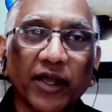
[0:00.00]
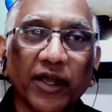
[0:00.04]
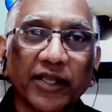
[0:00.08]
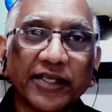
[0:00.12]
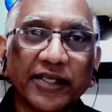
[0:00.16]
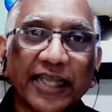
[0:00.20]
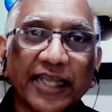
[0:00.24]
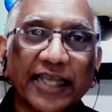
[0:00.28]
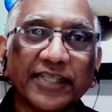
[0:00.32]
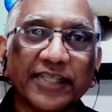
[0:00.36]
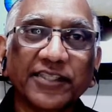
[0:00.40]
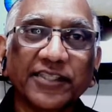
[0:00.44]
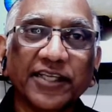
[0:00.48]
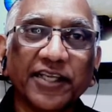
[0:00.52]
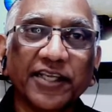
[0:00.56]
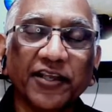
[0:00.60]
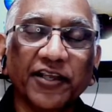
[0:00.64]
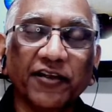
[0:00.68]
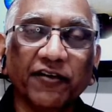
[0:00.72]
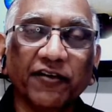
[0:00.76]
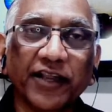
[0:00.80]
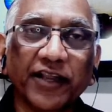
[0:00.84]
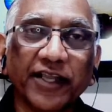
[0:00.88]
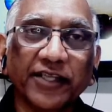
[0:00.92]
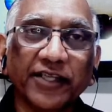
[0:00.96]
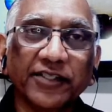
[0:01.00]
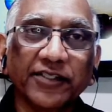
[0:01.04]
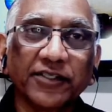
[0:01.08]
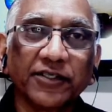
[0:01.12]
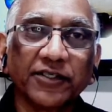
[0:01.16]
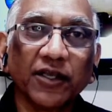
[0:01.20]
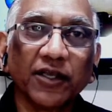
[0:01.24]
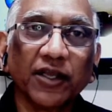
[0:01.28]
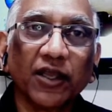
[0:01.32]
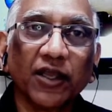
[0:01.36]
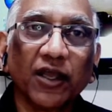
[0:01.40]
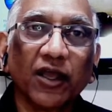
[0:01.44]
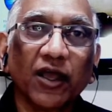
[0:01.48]
takes the earrings,
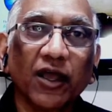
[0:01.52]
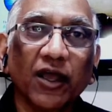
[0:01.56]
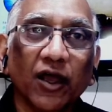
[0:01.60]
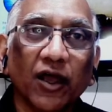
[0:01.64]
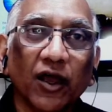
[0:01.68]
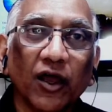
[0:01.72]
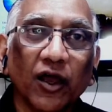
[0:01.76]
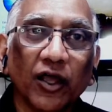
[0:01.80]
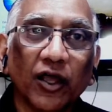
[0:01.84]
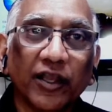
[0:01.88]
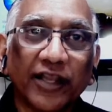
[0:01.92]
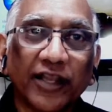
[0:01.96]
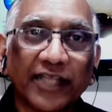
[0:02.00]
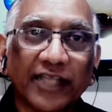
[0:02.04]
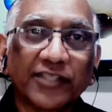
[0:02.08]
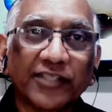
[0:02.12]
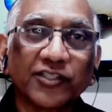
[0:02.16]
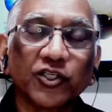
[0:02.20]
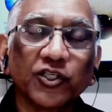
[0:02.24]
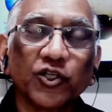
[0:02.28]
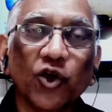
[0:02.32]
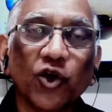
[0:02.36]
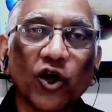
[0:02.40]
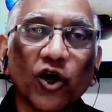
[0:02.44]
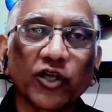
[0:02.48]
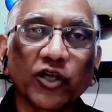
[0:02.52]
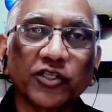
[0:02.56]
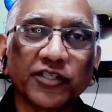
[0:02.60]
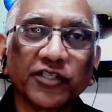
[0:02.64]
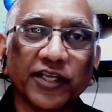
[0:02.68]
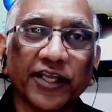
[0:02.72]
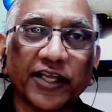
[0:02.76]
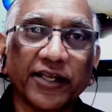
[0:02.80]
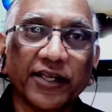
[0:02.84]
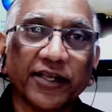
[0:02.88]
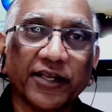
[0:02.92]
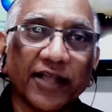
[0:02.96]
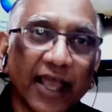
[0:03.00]
lets the dogs
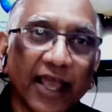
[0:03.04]
in,